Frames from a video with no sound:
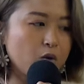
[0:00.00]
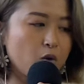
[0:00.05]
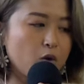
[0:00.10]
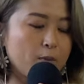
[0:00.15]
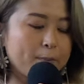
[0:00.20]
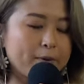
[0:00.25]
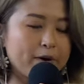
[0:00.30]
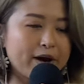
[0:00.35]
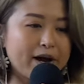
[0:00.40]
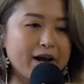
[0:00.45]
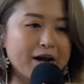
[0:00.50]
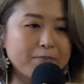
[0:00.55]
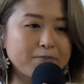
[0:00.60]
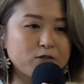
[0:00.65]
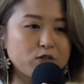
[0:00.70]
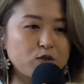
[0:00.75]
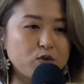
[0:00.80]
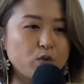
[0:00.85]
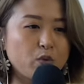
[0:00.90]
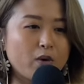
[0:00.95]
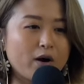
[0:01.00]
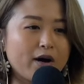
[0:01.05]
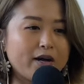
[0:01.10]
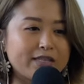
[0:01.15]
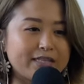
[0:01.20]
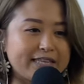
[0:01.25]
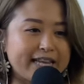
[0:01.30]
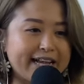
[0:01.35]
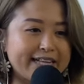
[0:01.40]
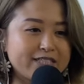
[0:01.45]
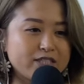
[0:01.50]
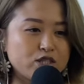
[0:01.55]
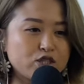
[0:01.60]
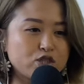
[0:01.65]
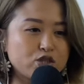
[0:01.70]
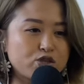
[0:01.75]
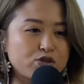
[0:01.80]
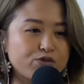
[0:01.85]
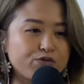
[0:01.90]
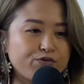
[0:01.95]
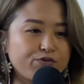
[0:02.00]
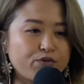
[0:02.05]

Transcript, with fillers: or perhaps you are dancer